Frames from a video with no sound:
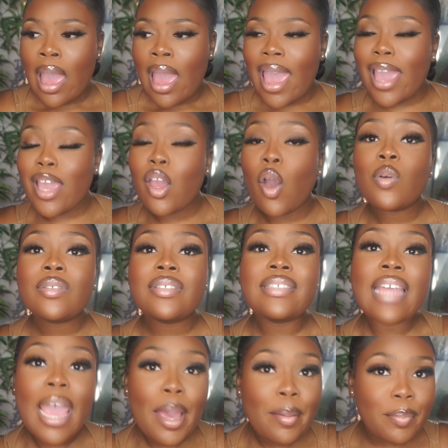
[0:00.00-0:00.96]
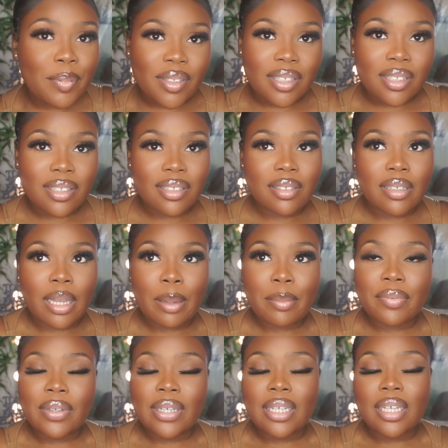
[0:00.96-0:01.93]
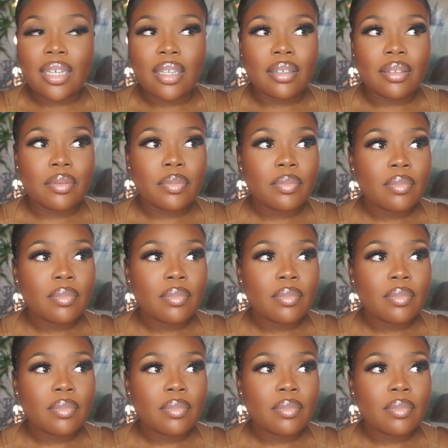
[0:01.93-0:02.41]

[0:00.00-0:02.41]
Hey, yo, Debs. I'm thinking,